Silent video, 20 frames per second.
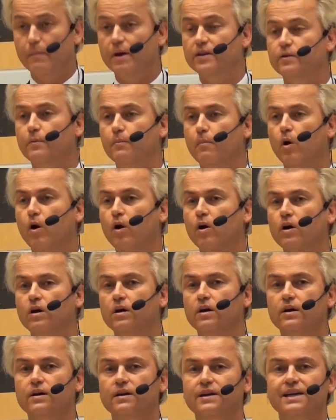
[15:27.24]
But the
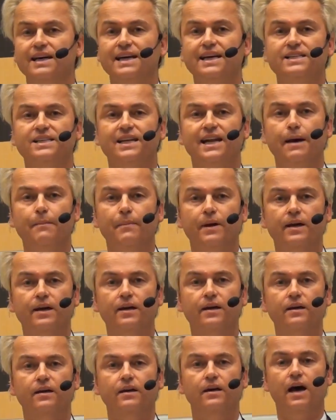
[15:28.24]
more Islamic
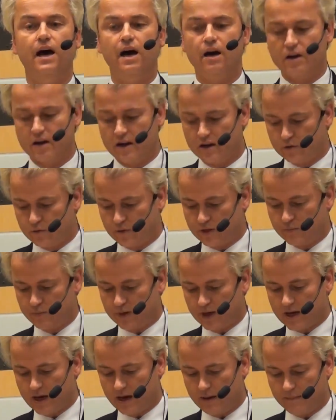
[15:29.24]
our countries
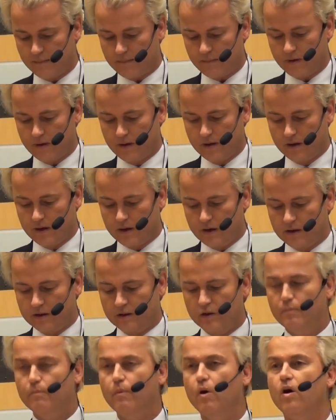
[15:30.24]
become,
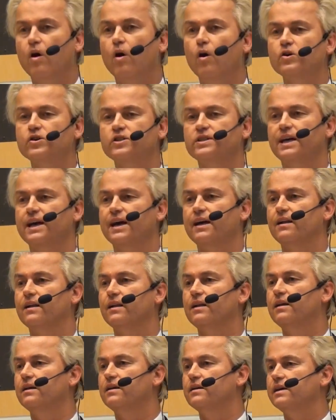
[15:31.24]
the more
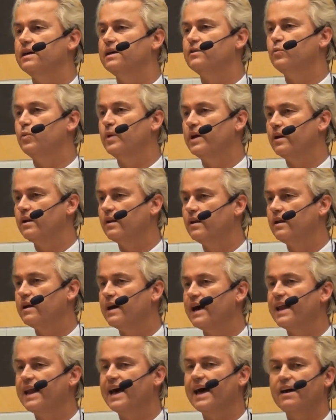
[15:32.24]
hostile it will
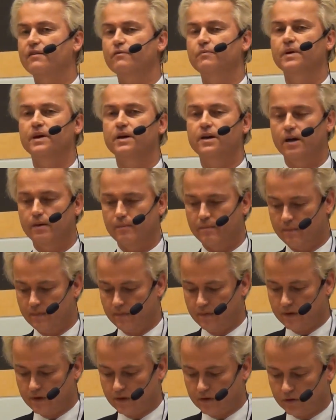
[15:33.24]
and have become
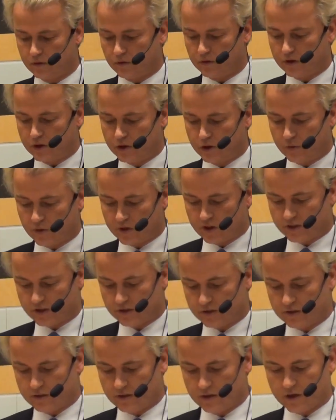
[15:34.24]
to the
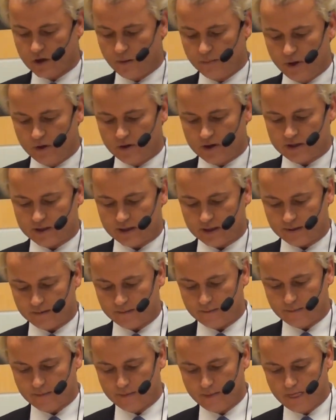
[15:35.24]
Jewish community.
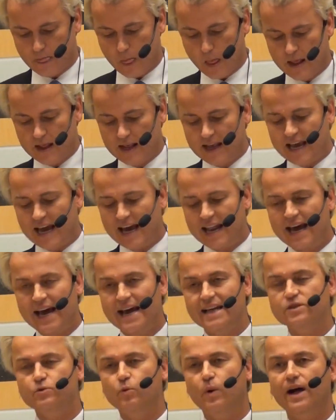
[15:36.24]
And
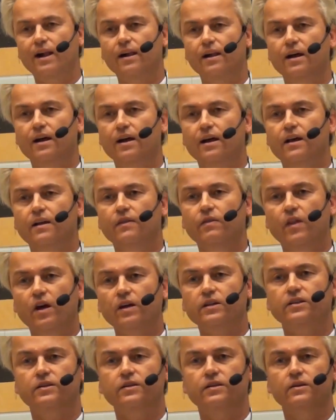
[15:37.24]
hence, while
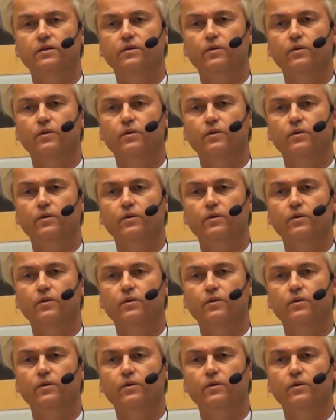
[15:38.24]
not